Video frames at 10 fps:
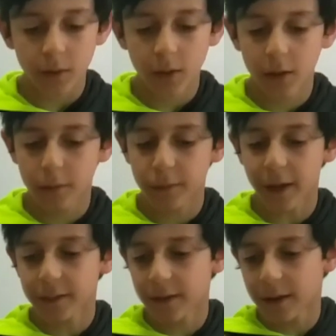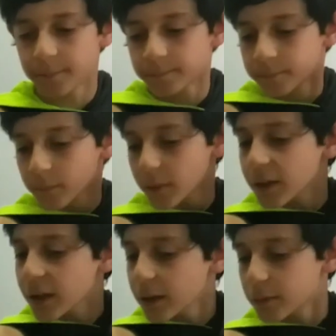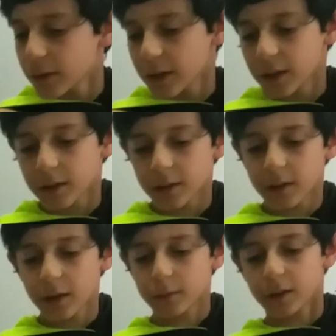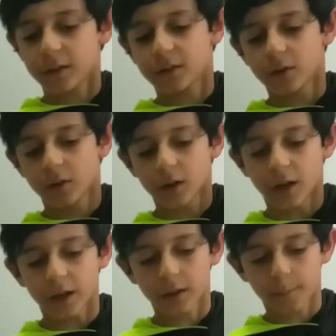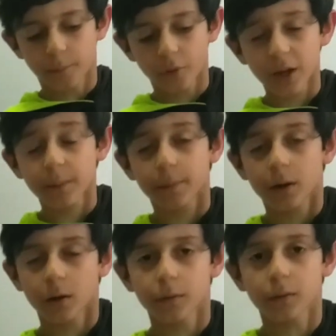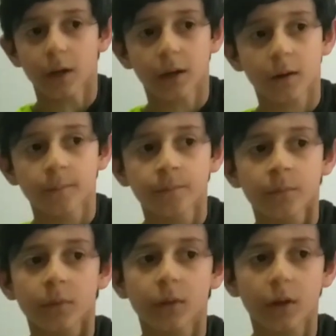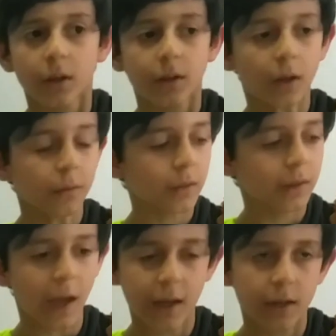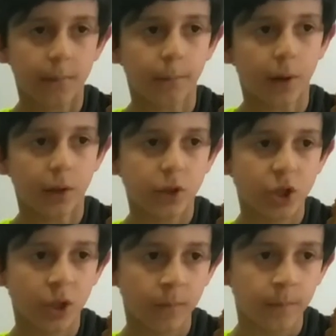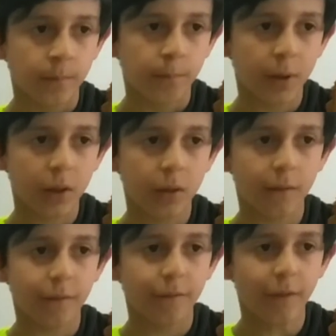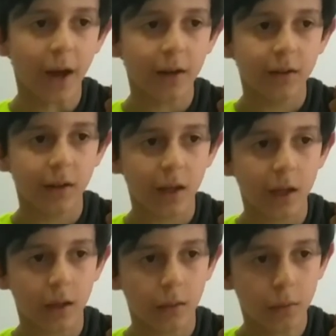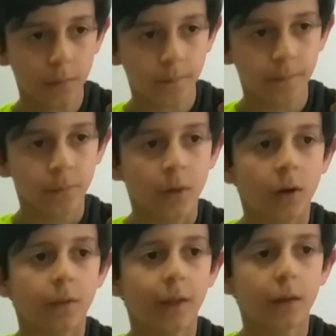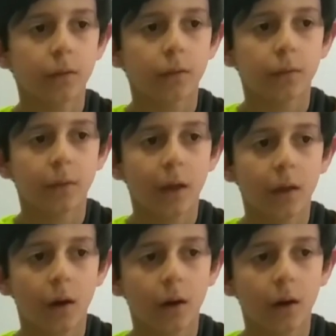is that they're easy to like breed, because like it doesn't take much. But the fact is, there's the